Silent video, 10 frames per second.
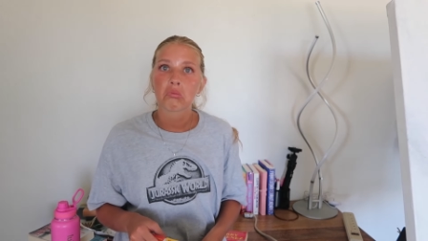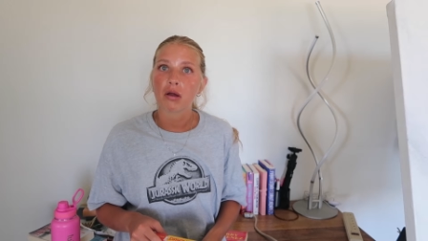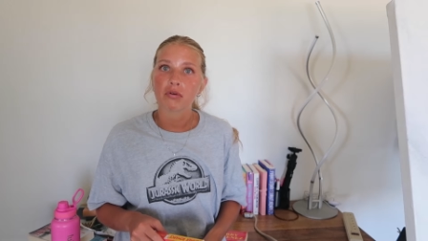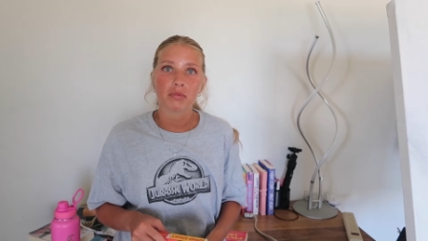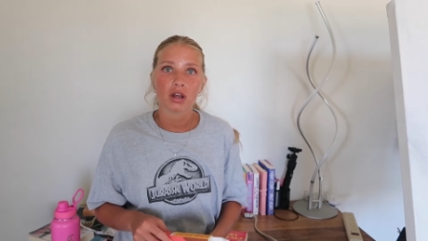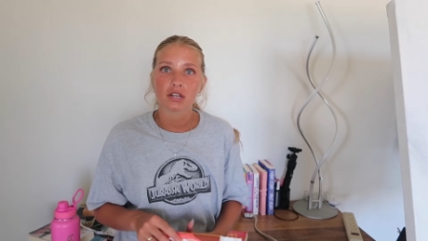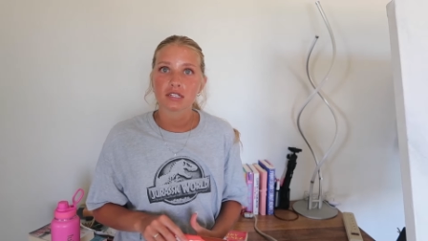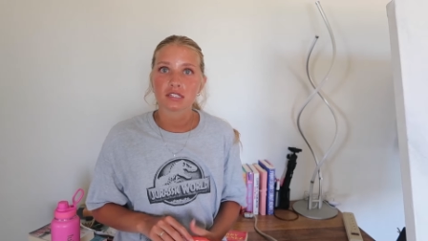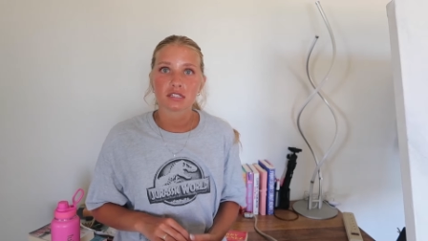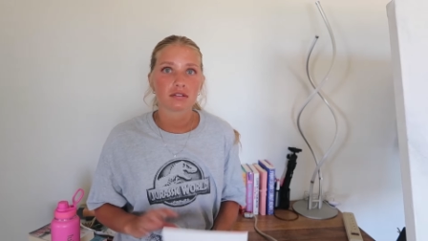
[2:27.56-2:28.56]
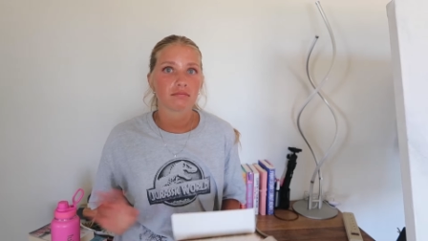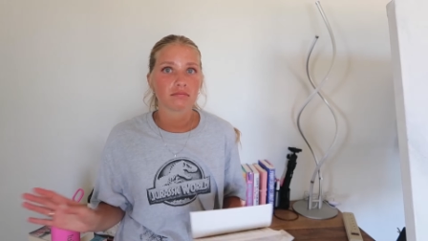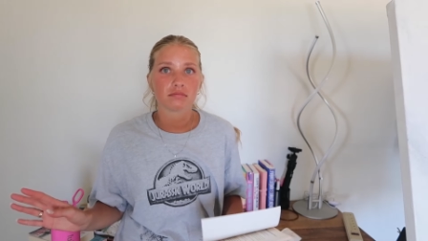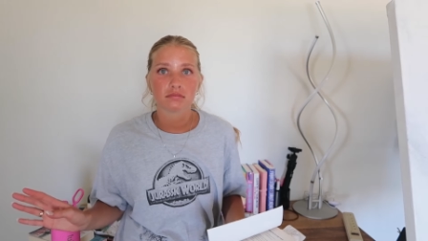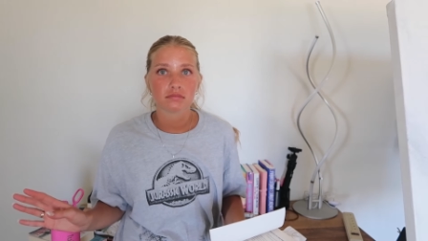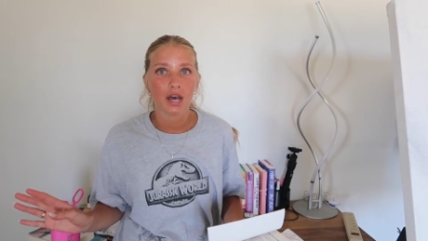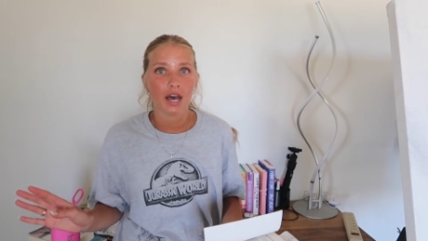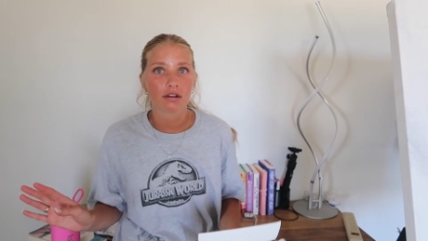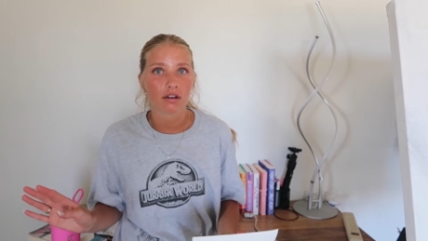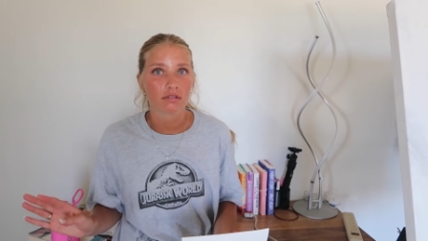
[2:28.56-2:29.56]
i'm gonna be honest
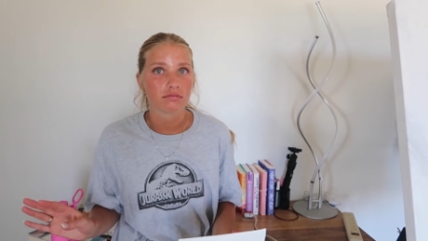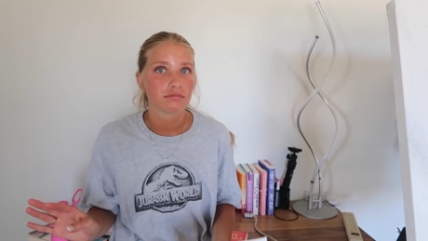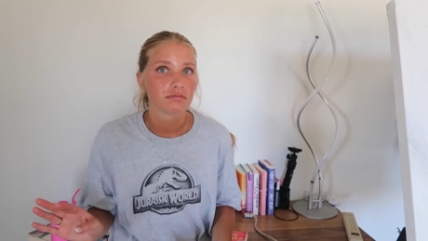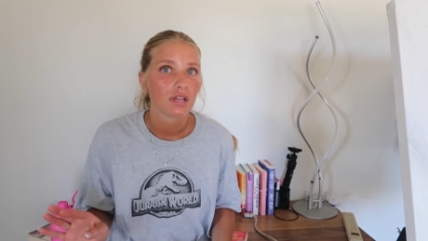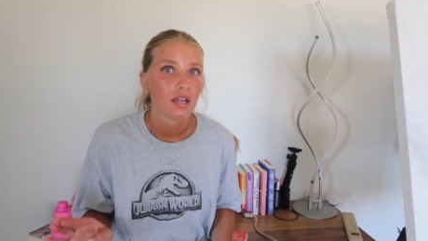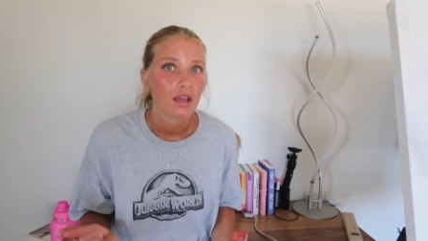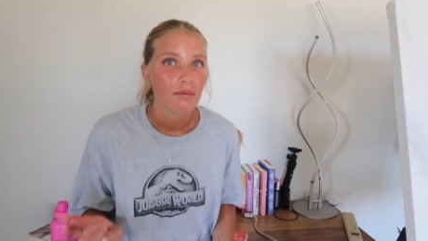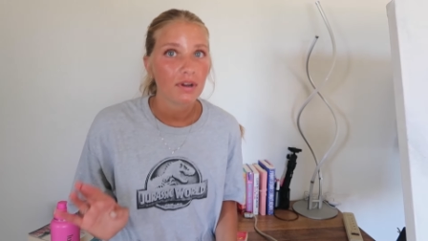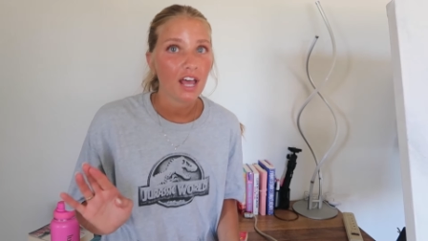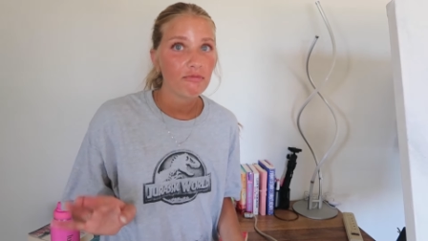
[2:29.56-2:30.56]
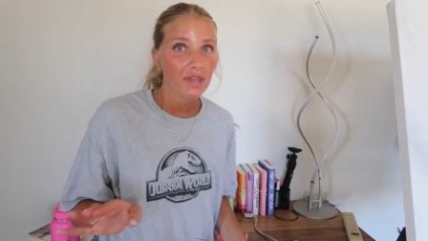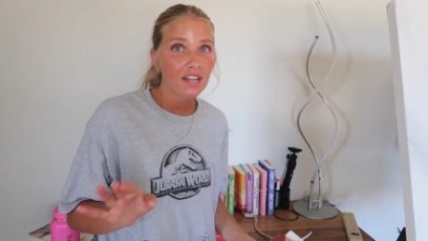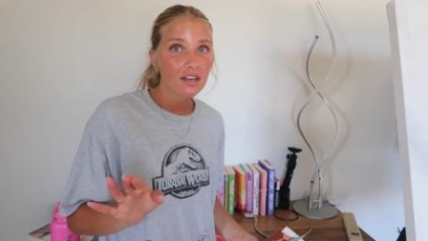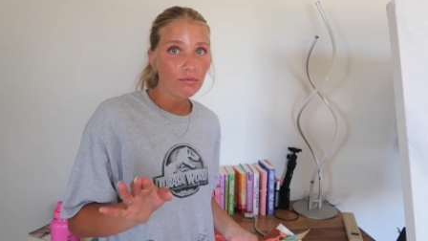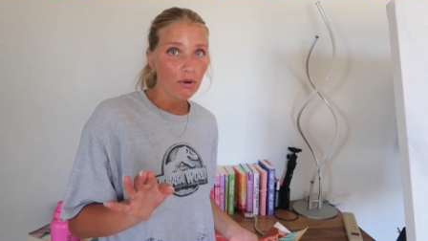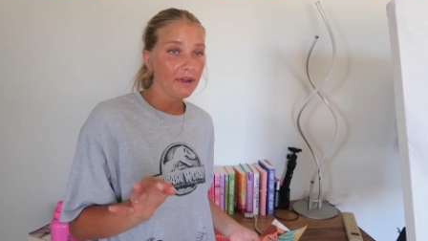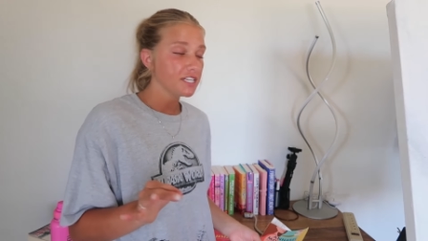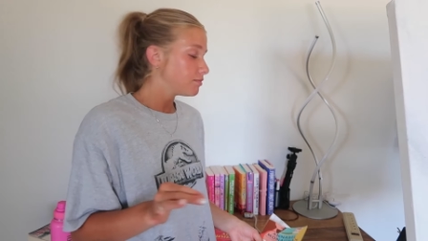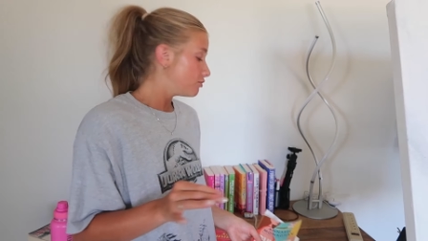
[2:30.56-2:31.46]
i don't know but i've been in a romance